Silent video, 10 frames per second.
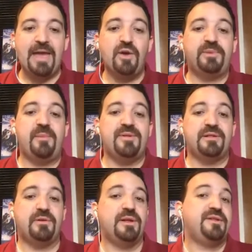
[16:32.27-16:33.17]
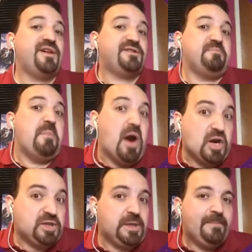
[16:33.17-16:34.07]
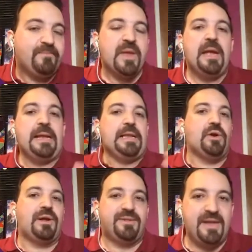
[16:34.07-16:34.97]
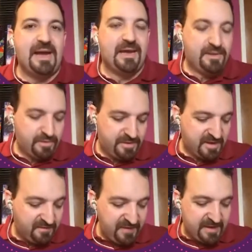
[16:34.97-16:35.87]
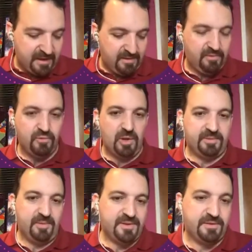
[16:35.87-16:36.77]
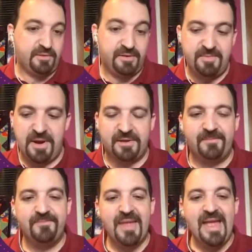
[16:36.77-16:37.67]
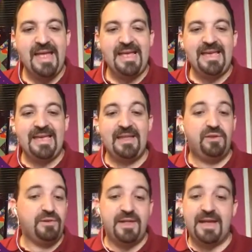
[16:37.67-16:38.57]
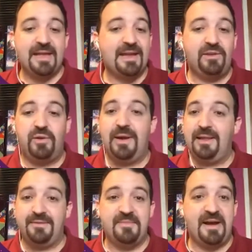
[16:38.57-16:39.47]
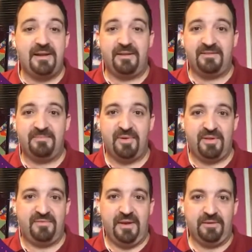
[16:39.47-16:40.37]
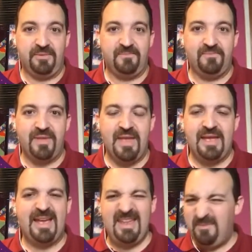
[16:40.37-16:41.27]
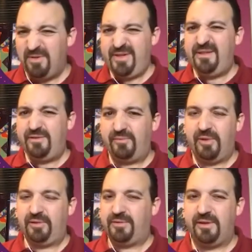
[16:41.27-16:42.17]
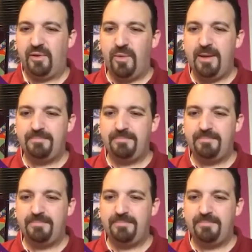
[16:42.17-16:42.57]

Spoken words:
And those are smart optimizations. Not all images are being loaded by default. So is that what we want in our website?